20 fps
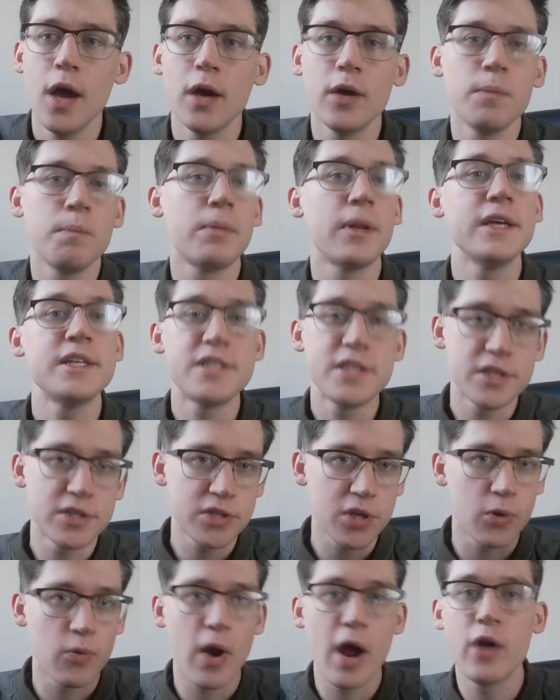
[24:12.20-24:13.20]
Places
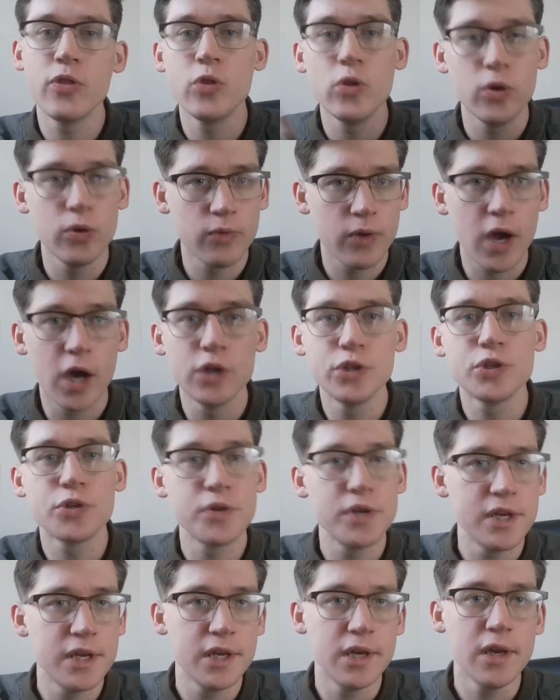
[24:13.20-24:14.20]
around the
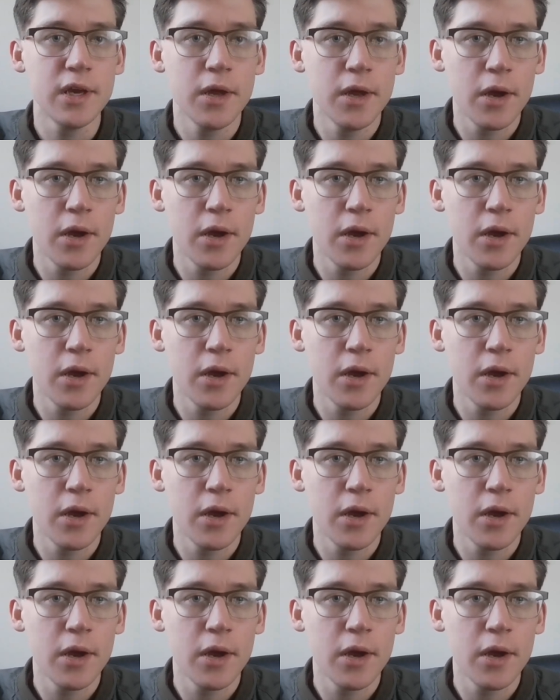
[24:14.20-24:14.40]
country